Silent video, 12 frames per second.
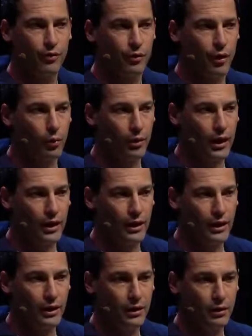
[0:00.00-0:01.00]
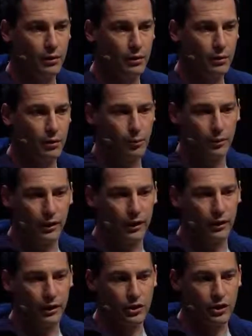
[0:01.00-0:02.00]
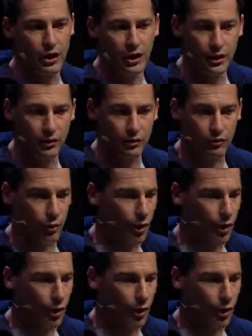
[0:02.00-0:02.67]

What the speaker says: already completely changed,